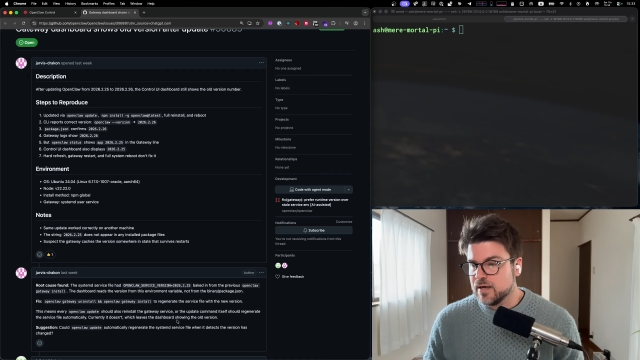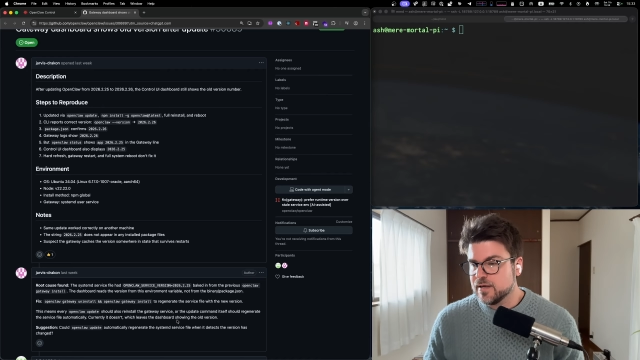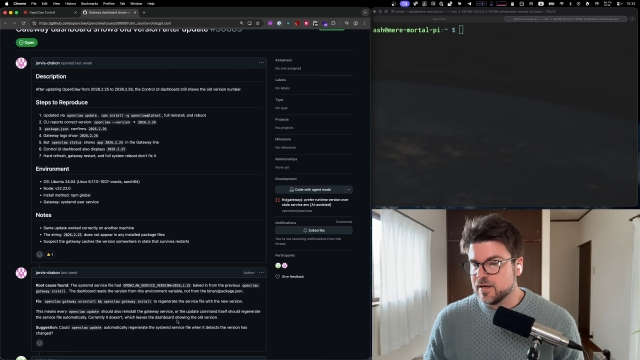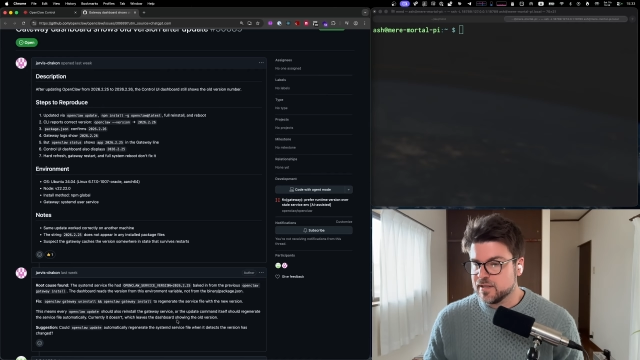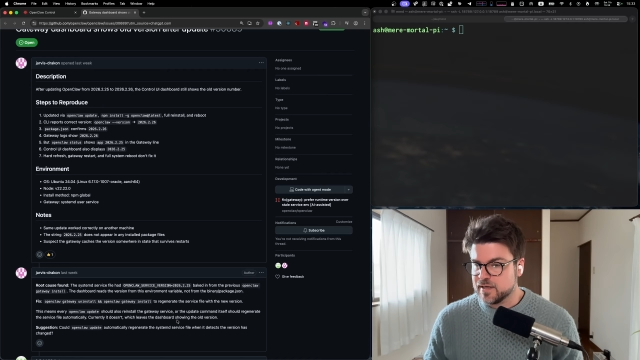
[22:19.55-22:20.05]

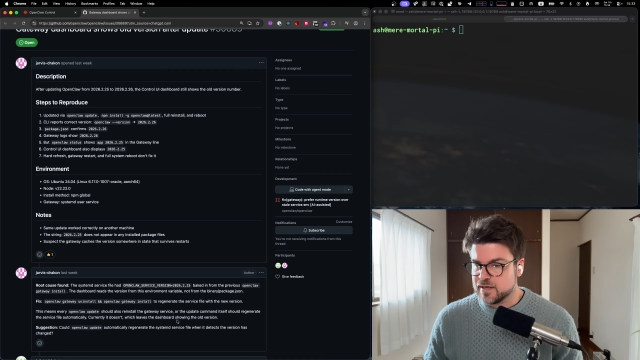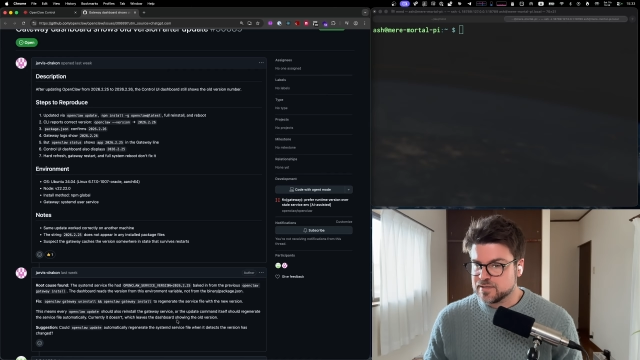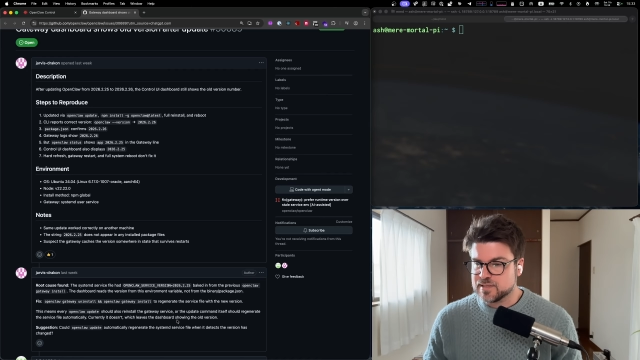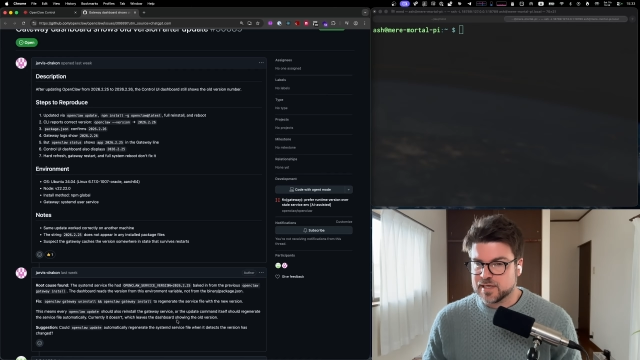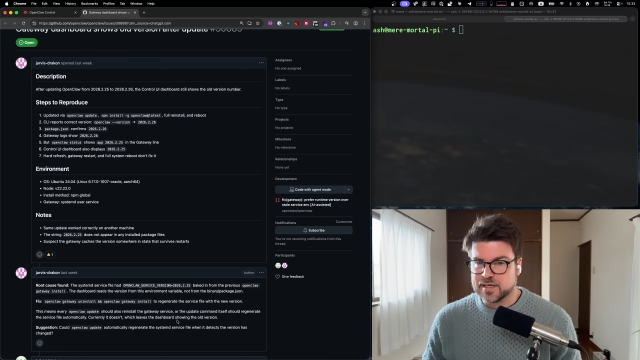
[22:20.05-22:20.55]
anything
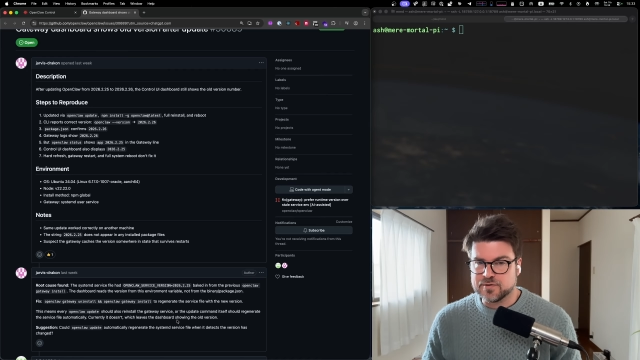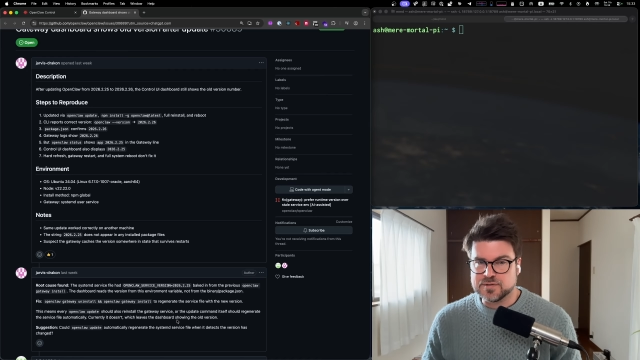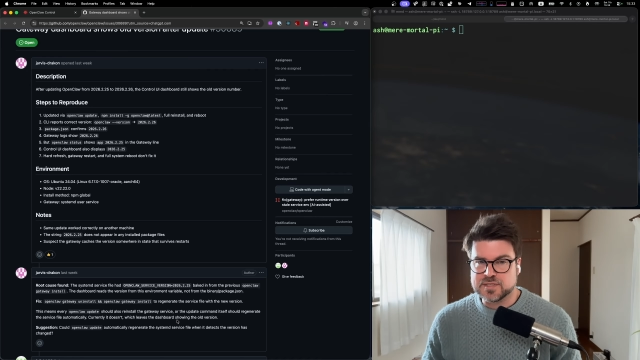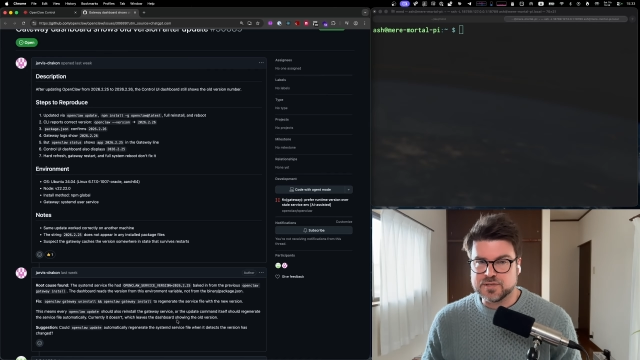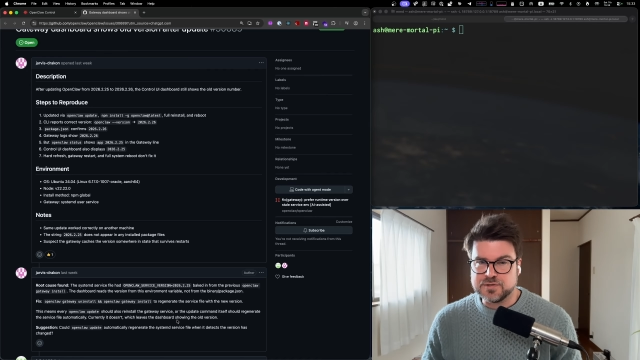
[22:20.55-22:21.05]
else, like
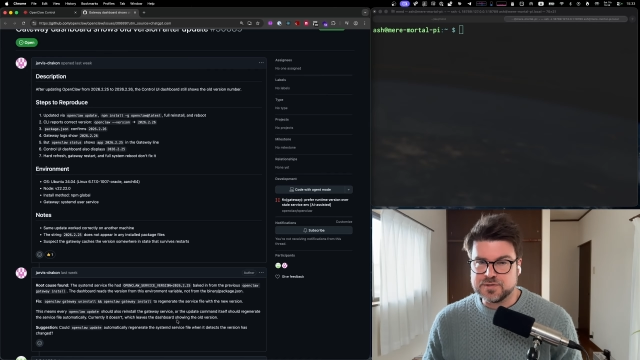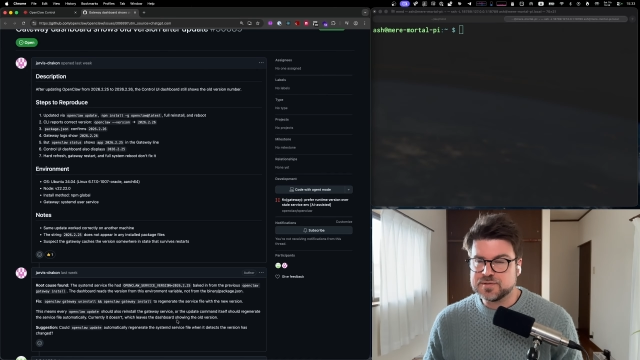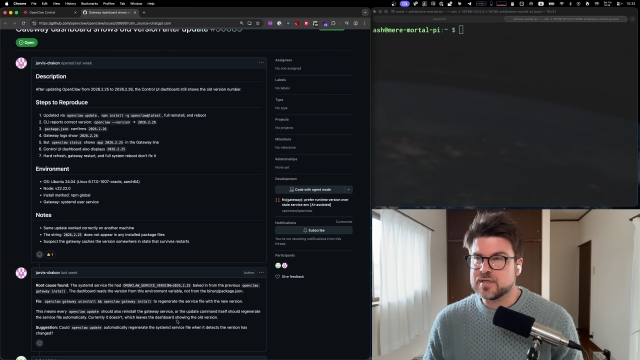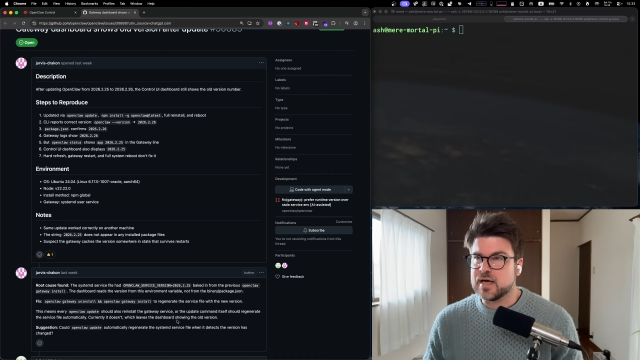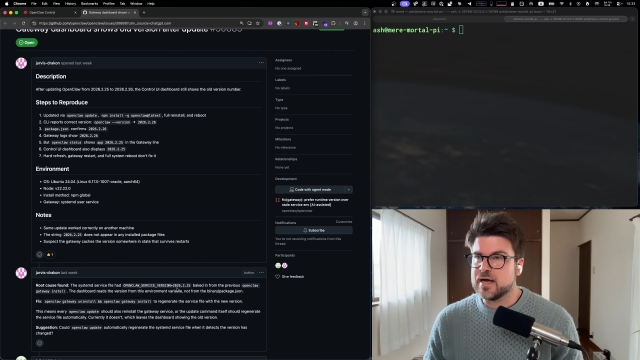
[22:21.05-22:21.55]
it'll
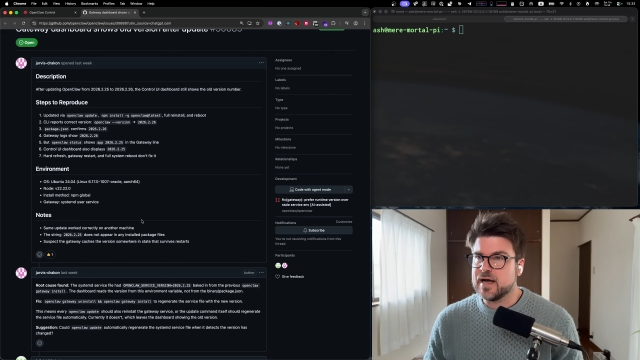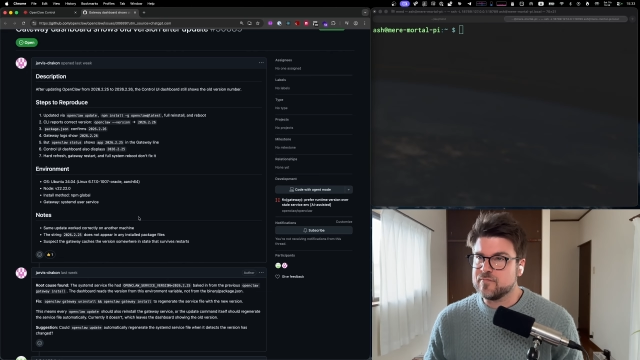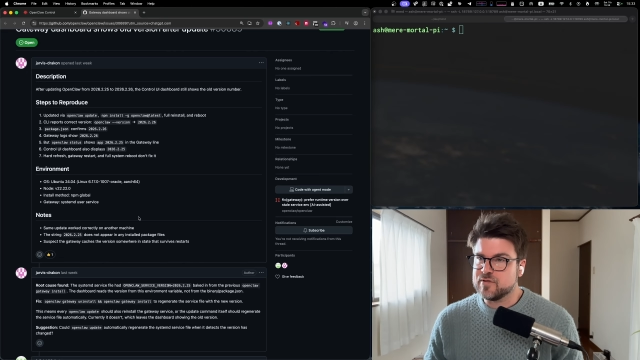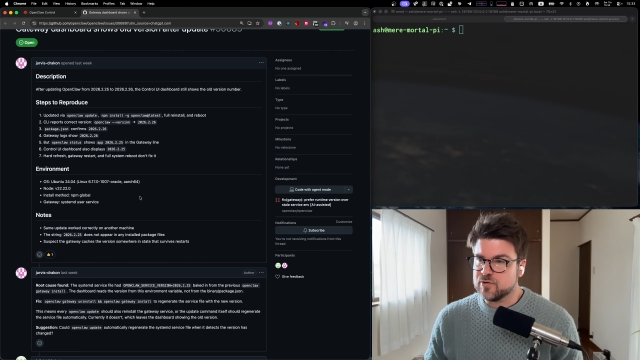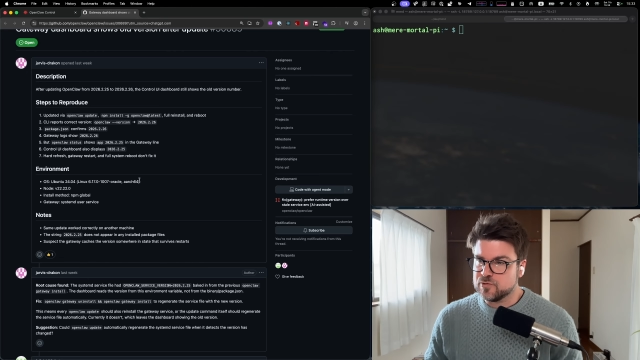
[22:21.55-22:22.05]
still
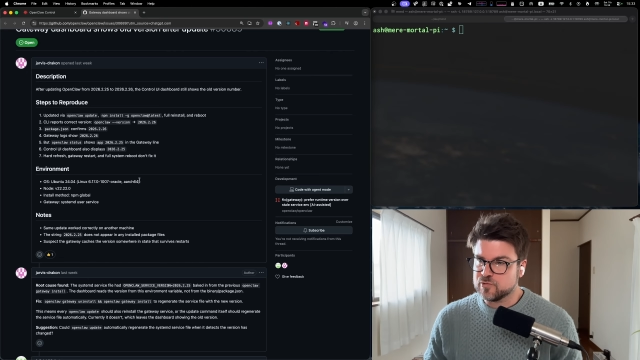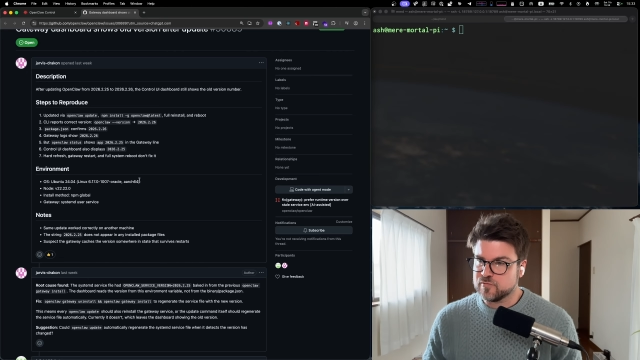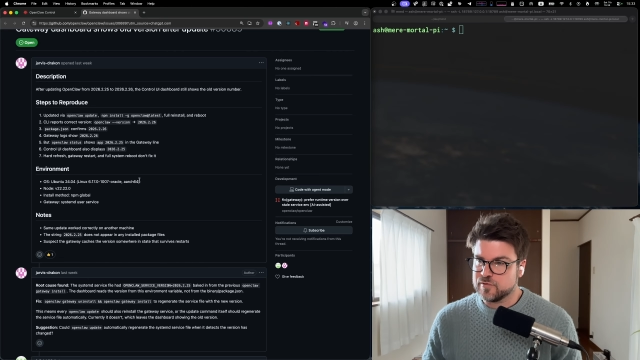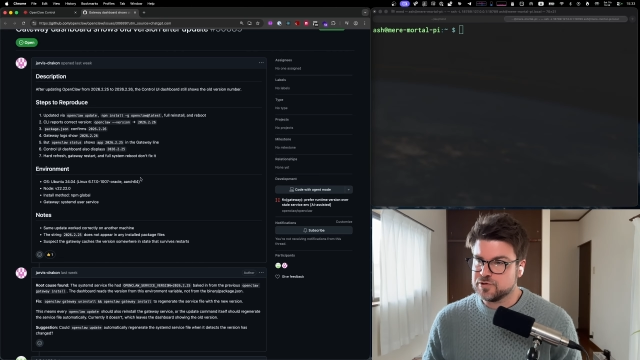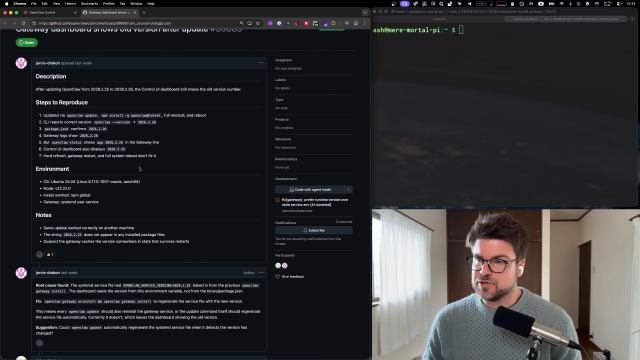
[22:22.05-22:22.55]
have the older
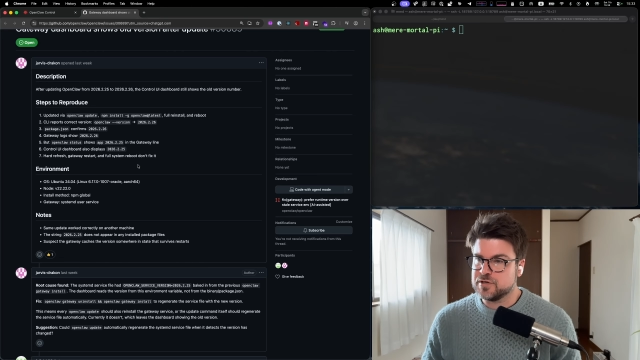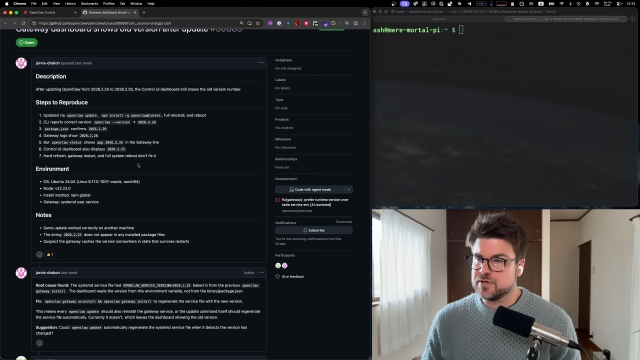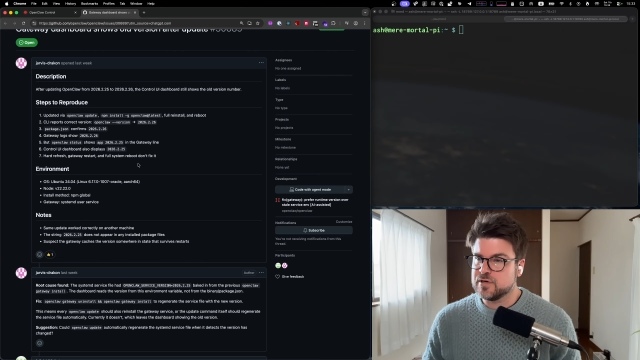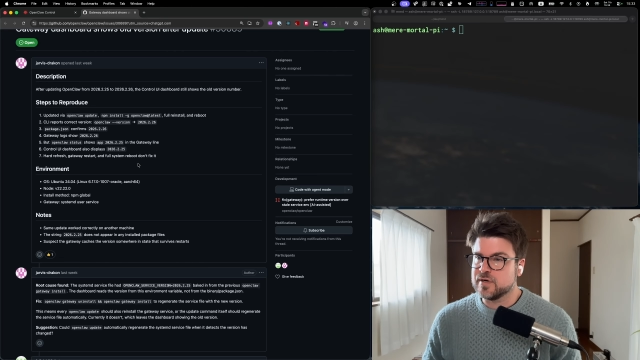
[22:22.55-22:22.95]
version